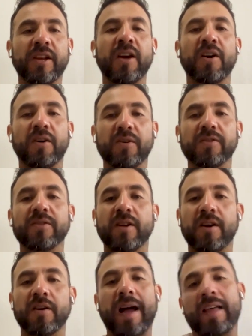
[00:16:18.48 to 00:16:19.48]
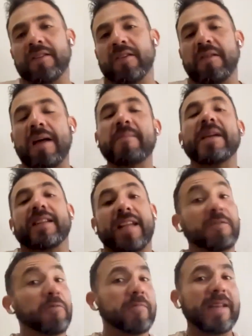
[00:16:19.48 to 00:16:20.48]
So I don't know. I mean,
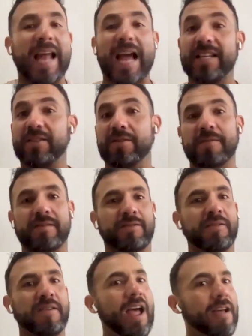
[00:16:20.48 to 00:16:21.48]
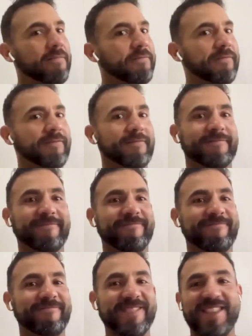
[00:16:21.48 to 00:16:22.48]
it would be nice to have
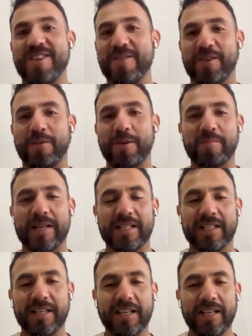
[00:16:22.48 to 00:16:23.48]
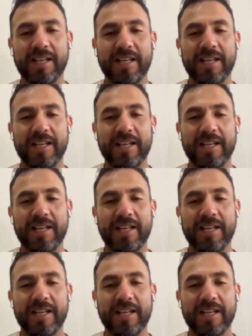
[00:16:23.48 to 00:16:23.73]
new equipment,